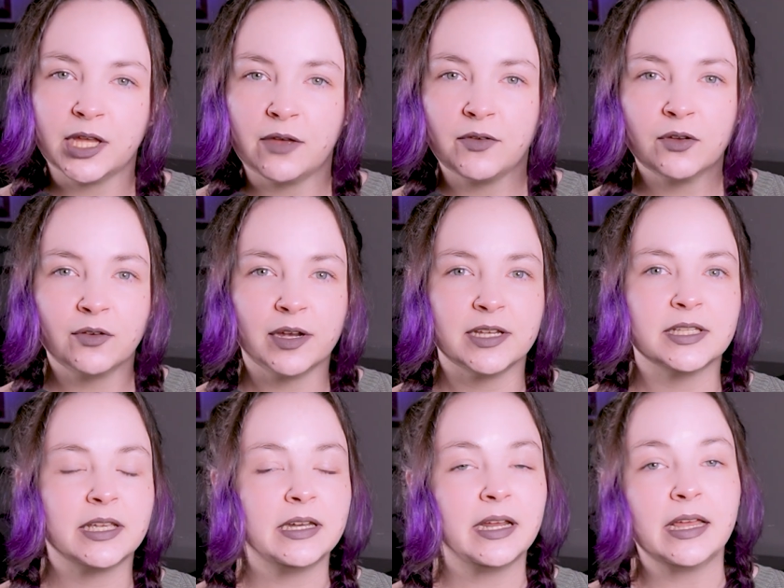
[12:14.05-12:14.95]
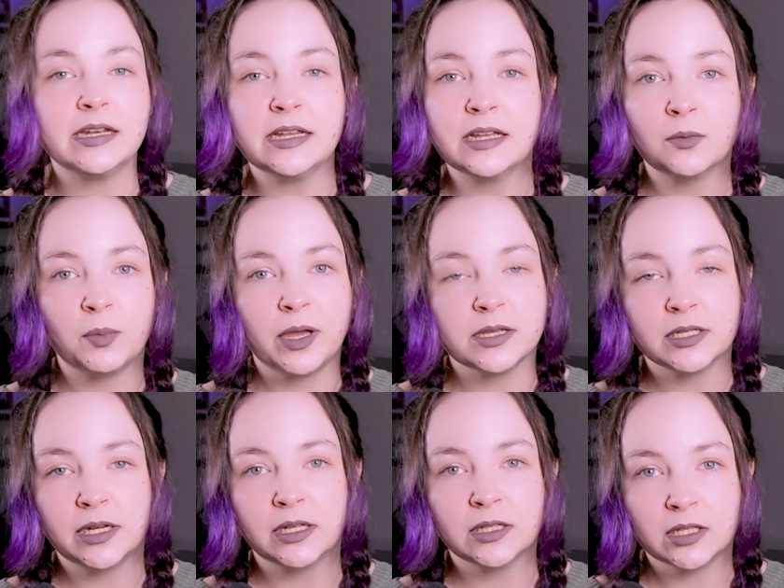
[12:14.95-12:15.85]
having Christ in any
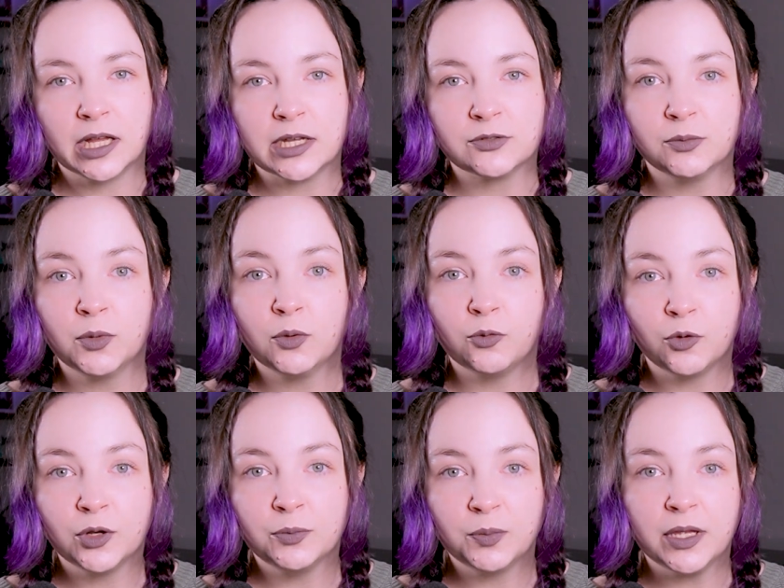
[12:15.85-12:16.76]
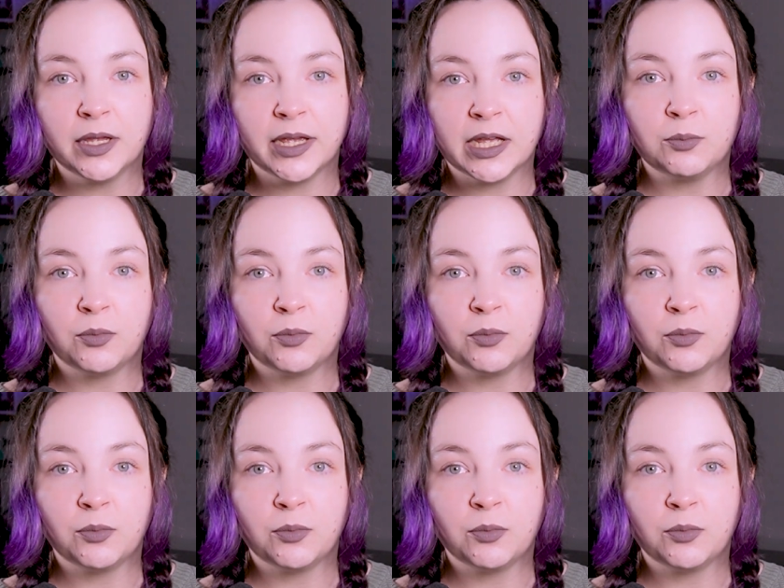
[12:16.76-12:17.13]
capacity in the classroom would be a